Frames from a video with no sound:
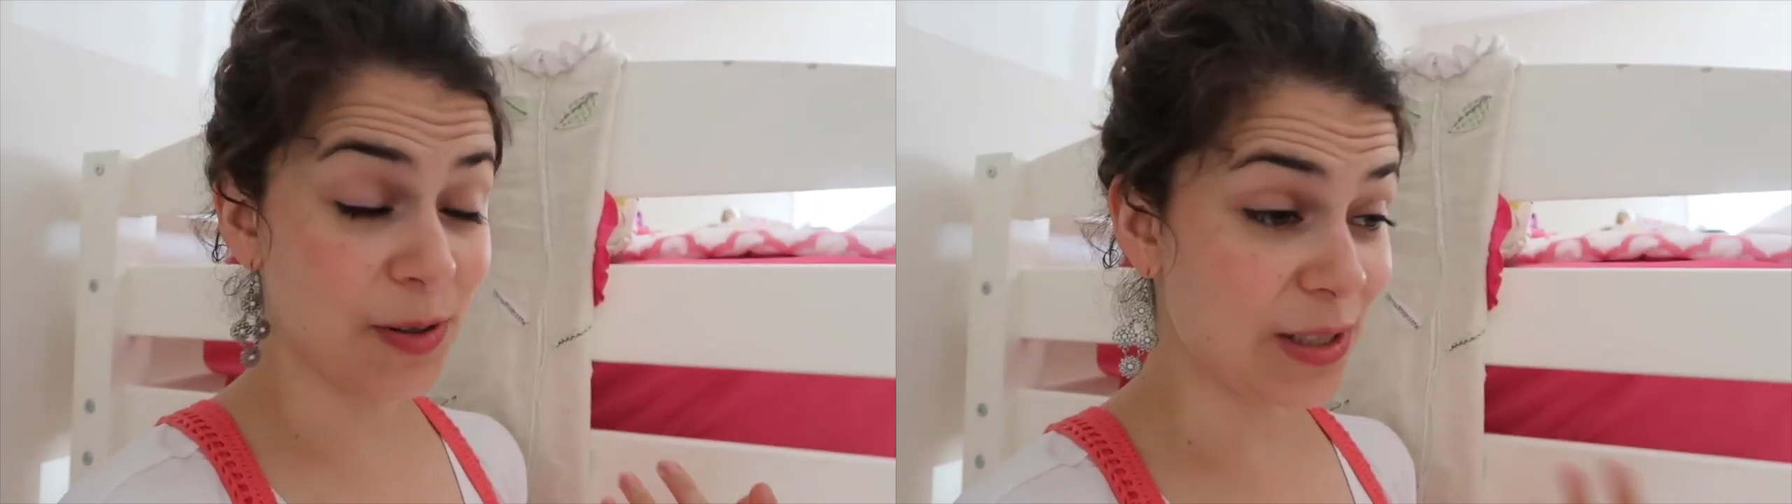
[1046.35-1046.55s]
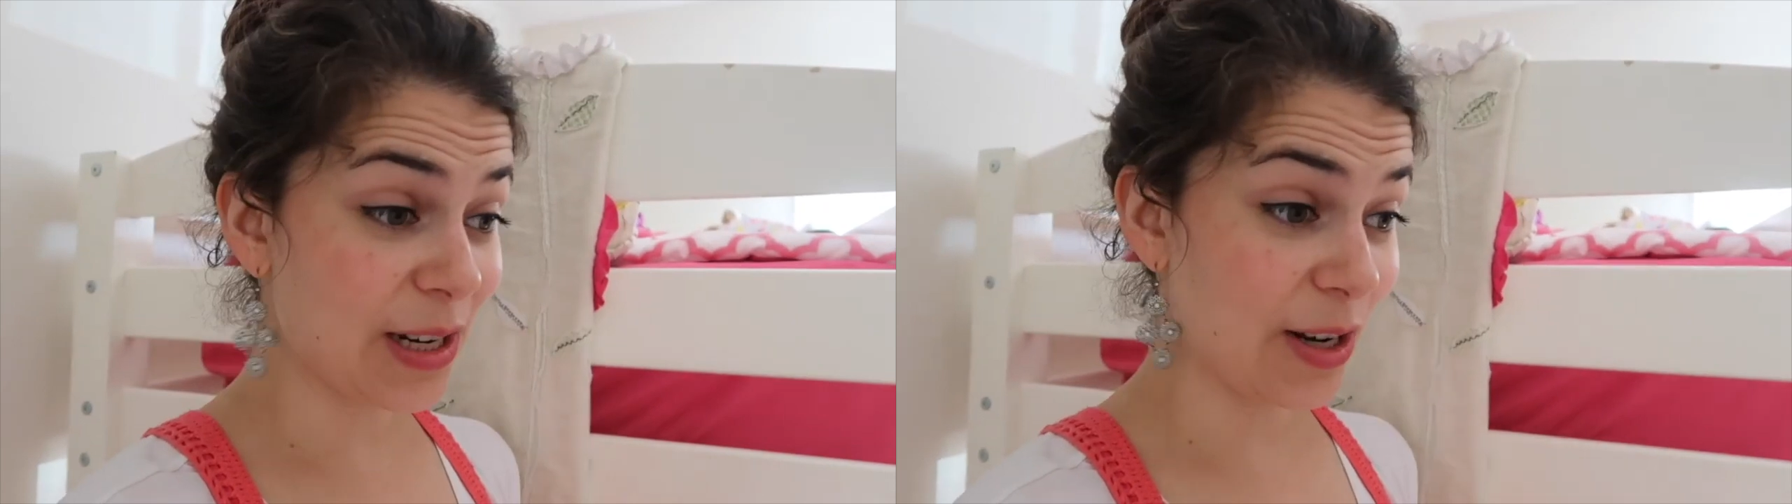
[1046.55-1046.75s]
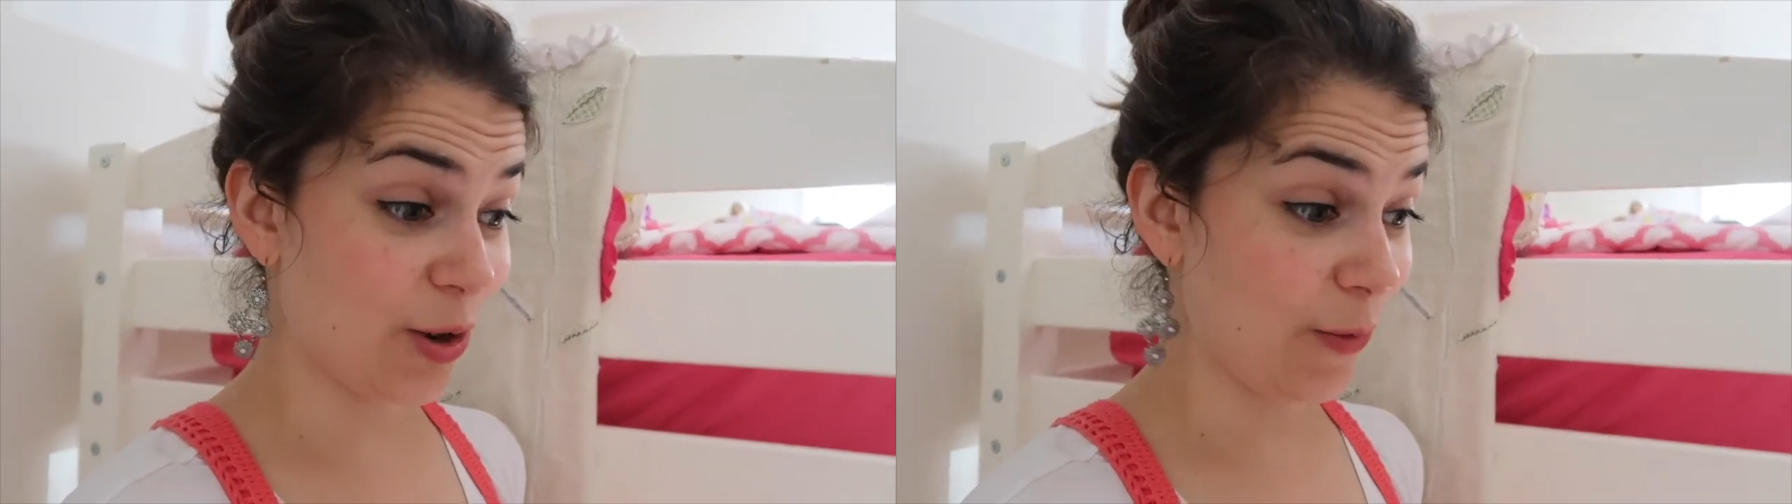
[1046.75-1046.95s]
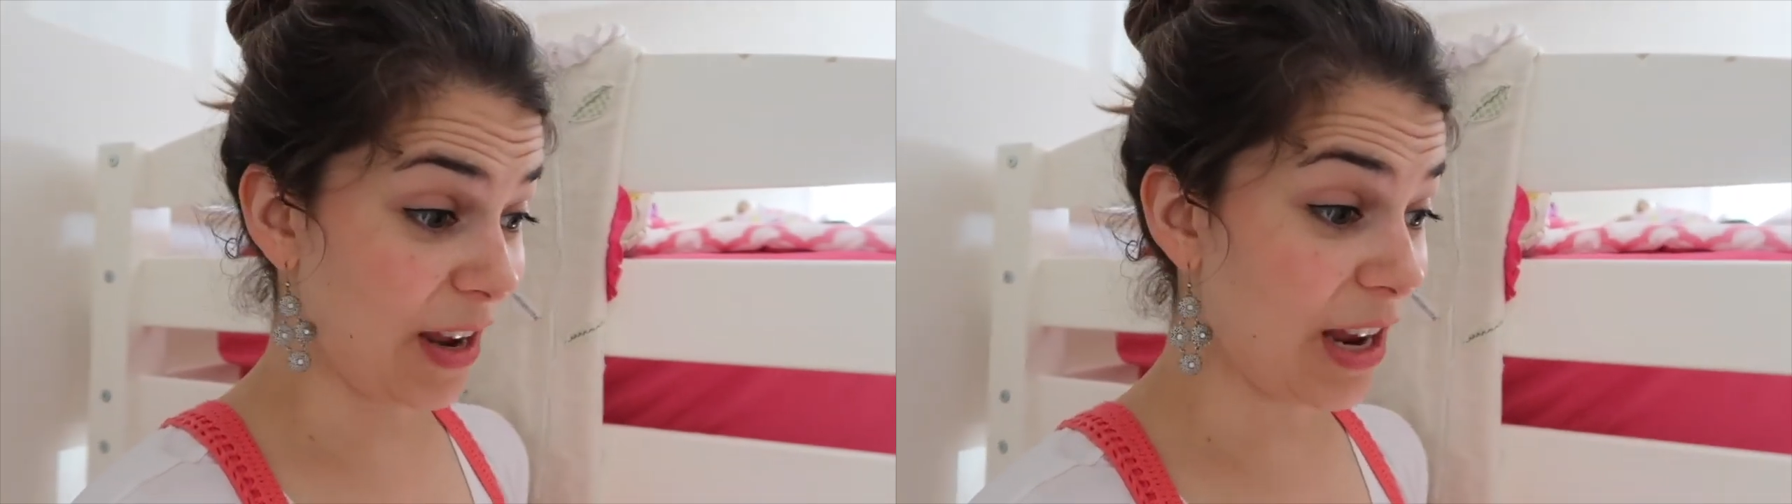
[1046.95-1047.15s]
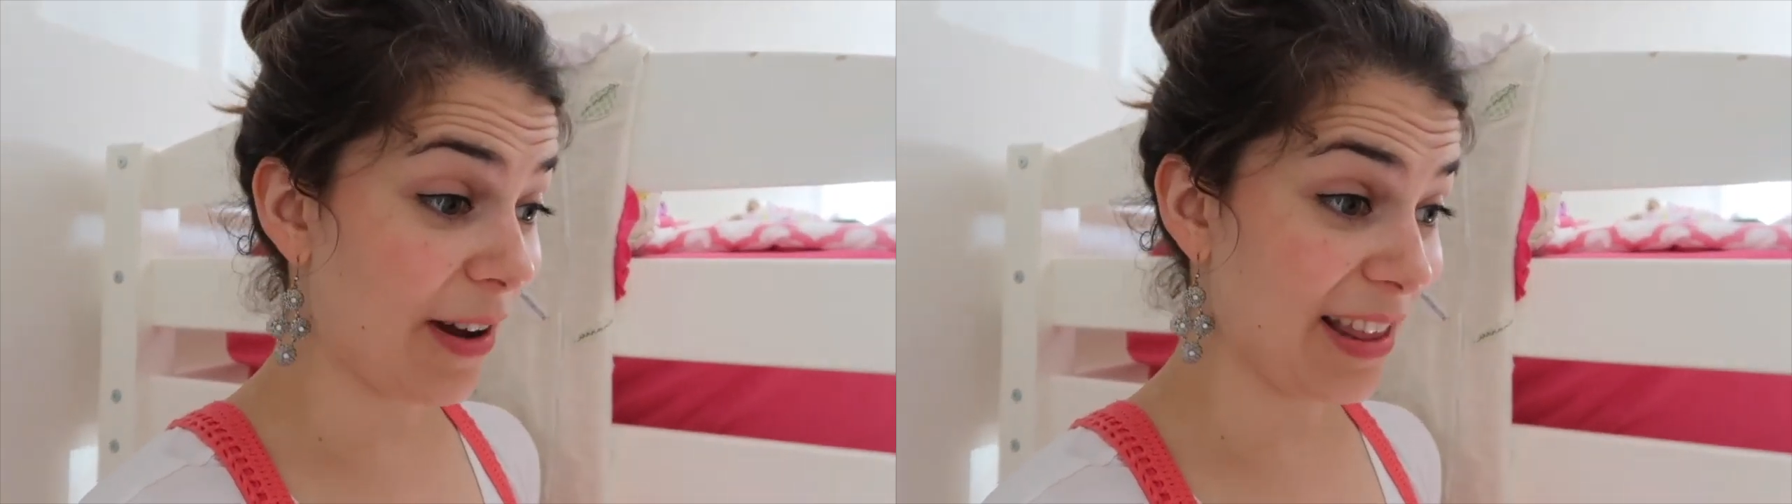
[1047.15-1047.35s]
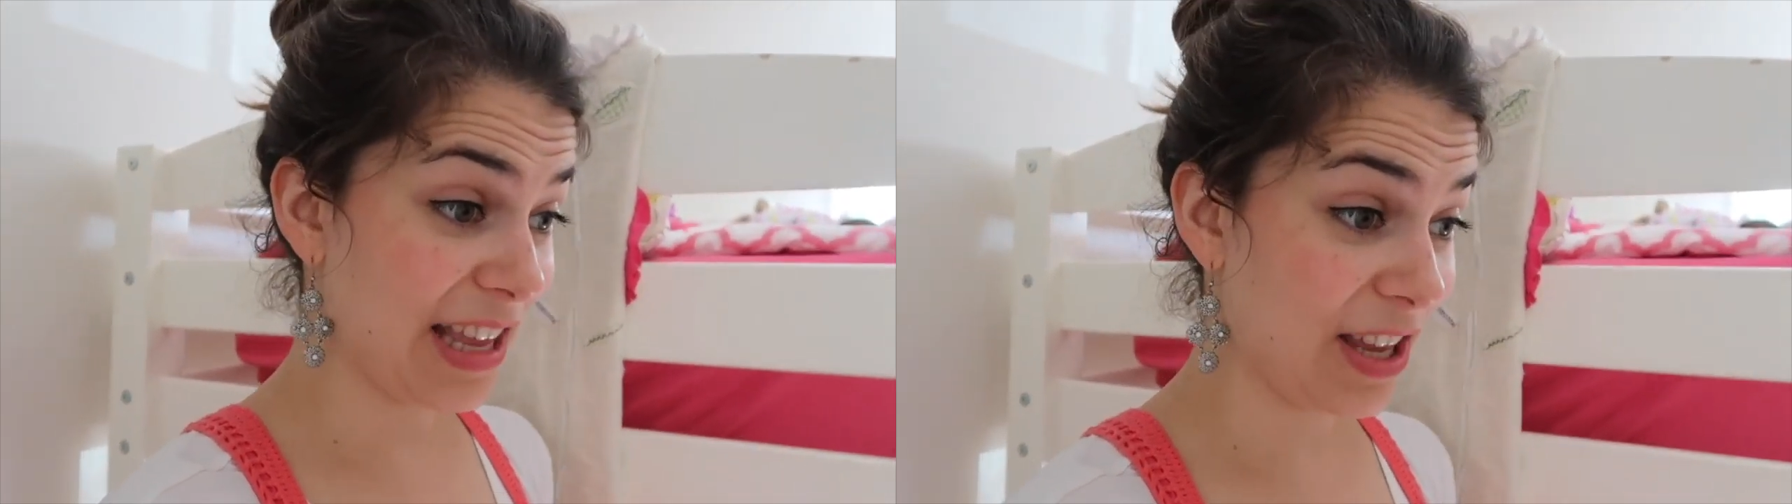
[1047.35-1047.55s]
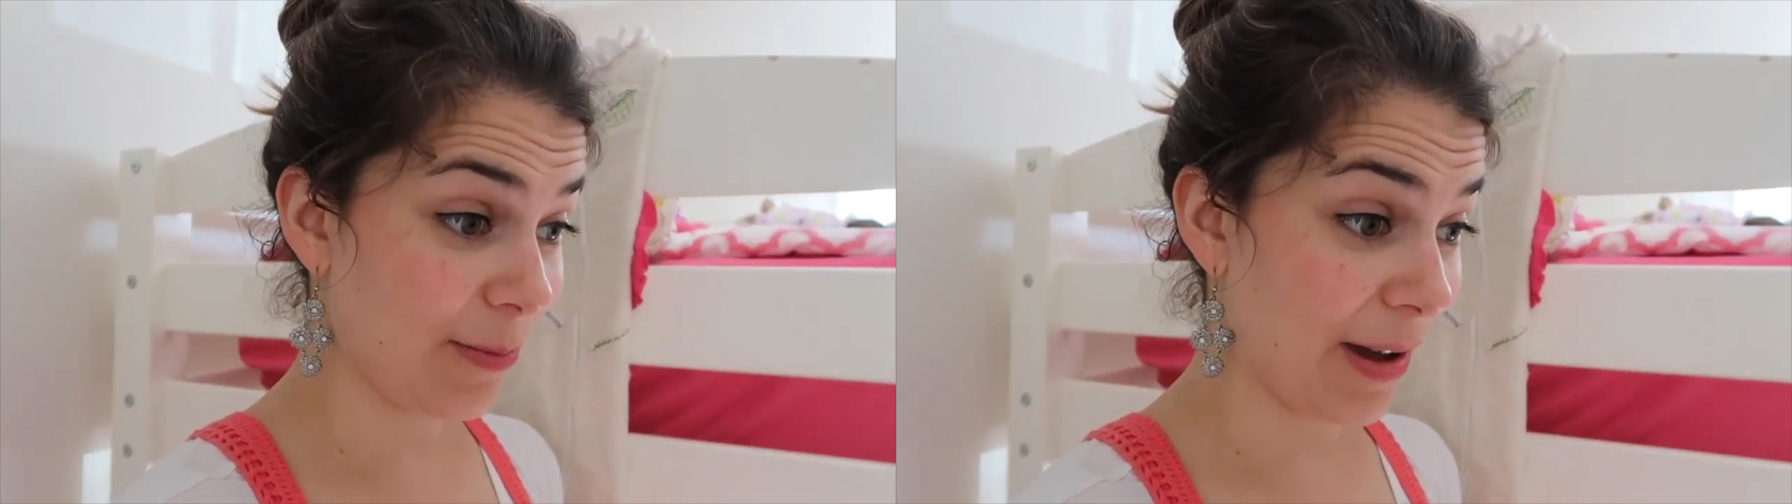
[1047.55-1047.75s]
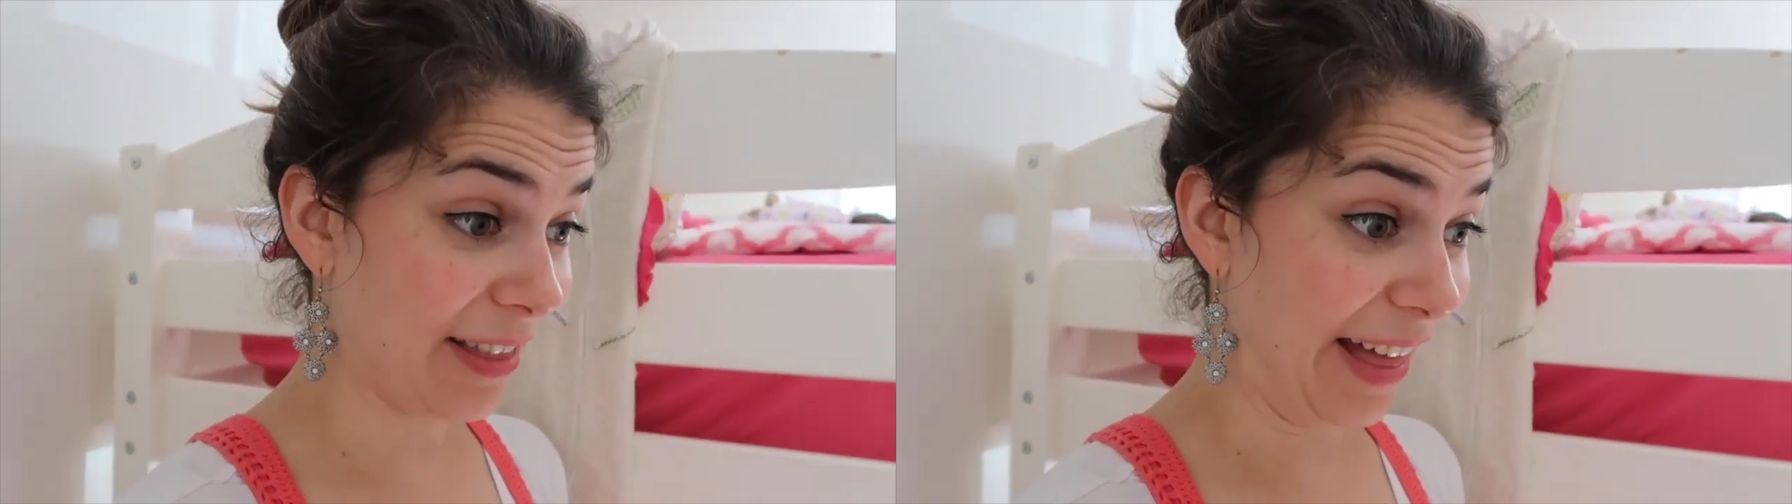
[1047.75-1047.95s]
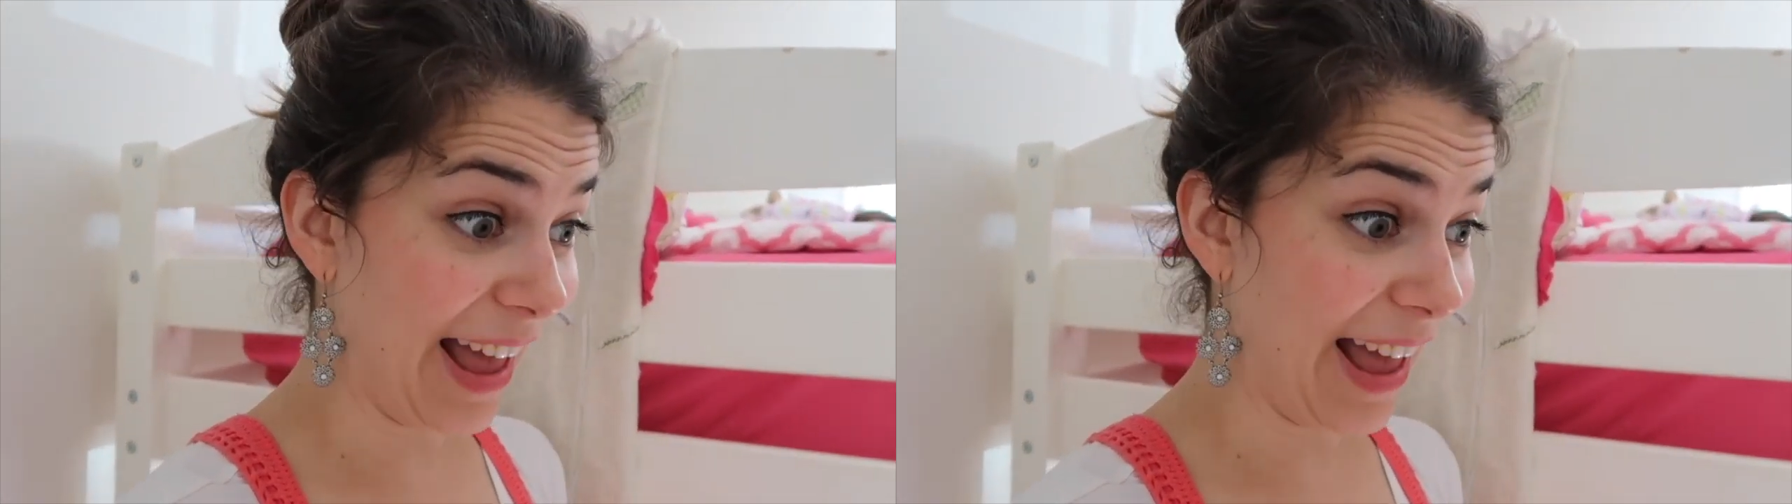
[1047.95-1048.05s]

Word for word: posted a new video I think you might